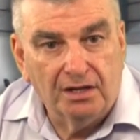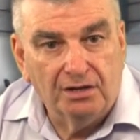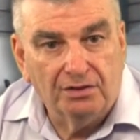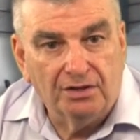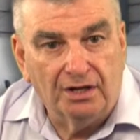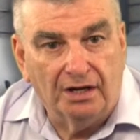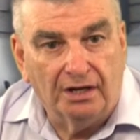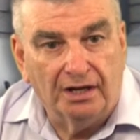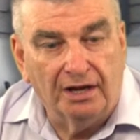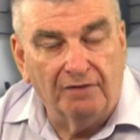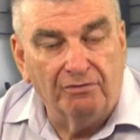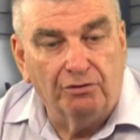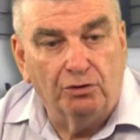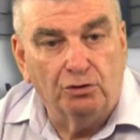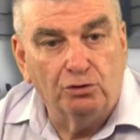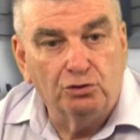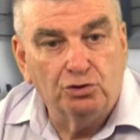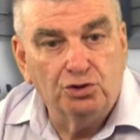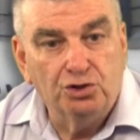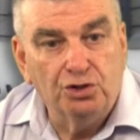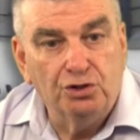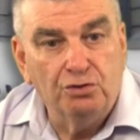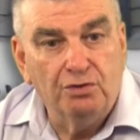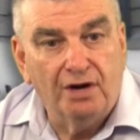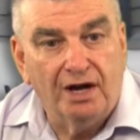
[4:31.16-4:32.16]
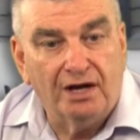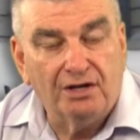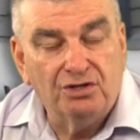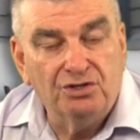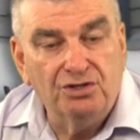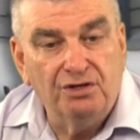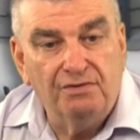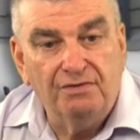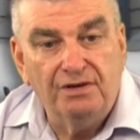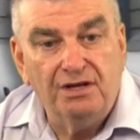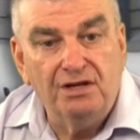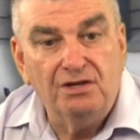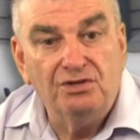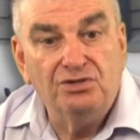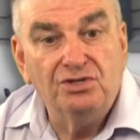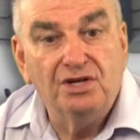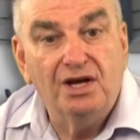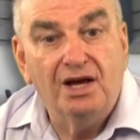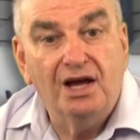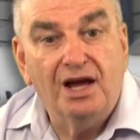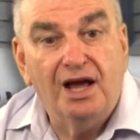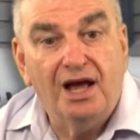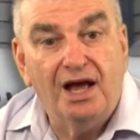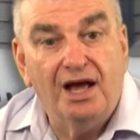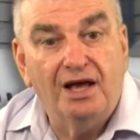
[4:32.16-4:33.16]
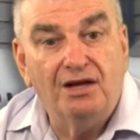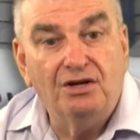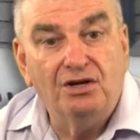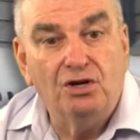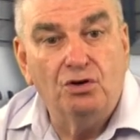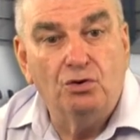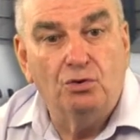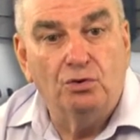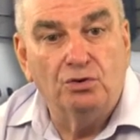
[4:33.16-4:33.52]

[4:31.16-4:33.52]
level 2 activities, and it